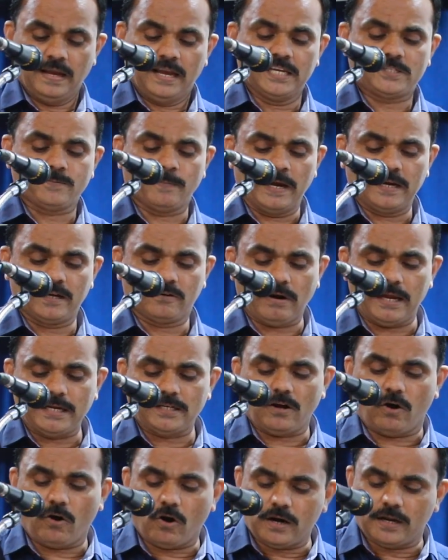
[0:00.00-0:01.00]
It's my
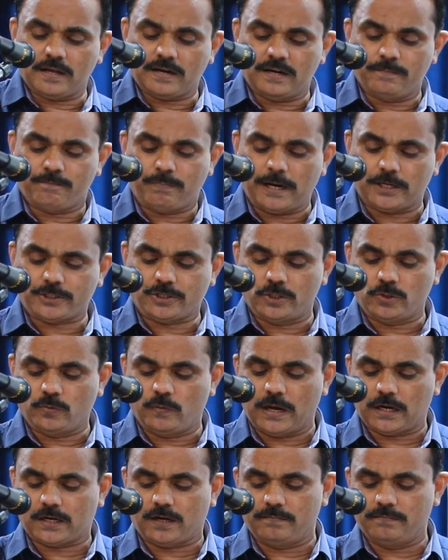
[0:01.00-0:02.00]
great honor and pleasure to
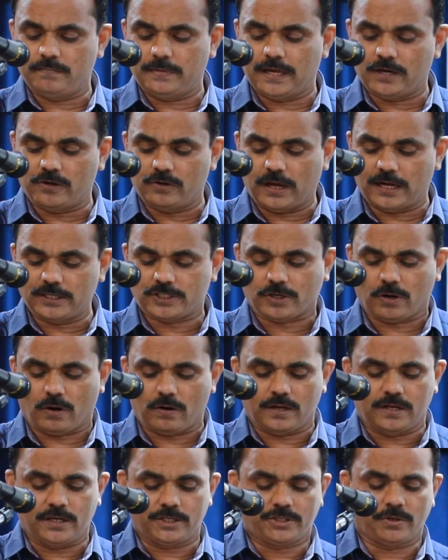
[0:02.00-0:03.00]
welcome erudite
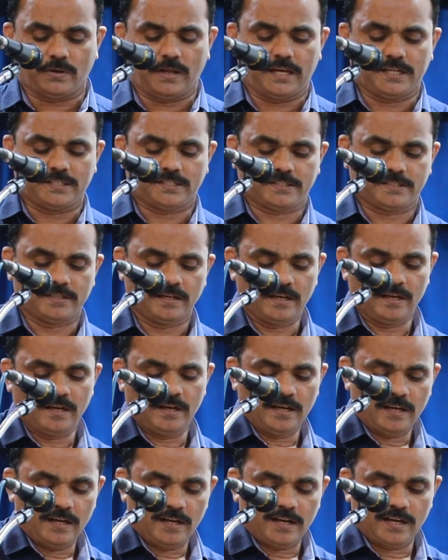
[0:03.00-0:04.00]
scholar and
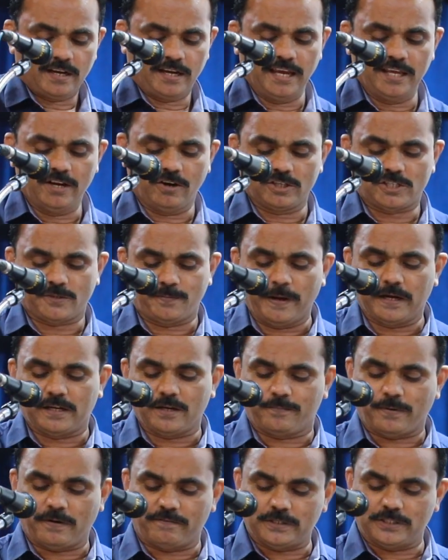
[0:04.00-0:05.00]
today's keynote
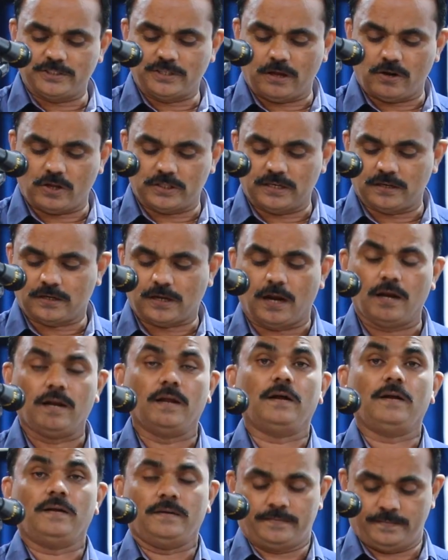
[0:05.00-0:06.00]
speaker, Professor Jonathan
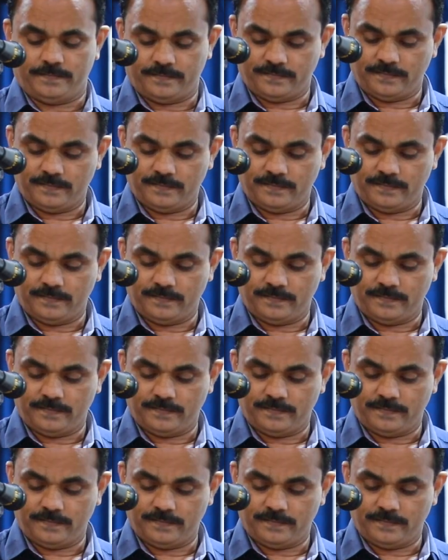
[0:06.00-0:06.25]
Culler.